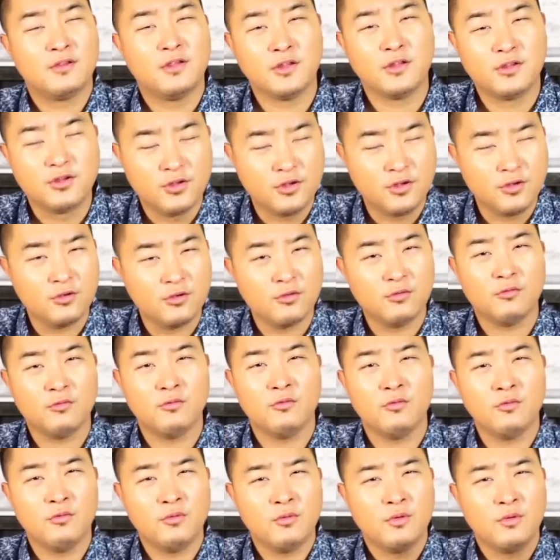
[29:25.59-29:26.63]
do
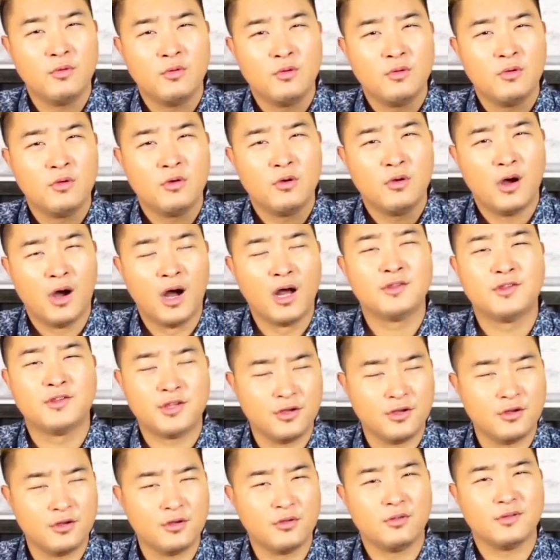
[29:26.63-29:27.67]

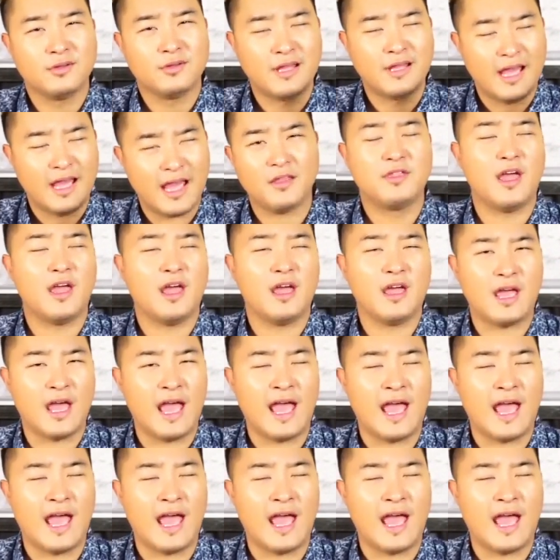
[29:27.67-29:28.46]
until the 8th day.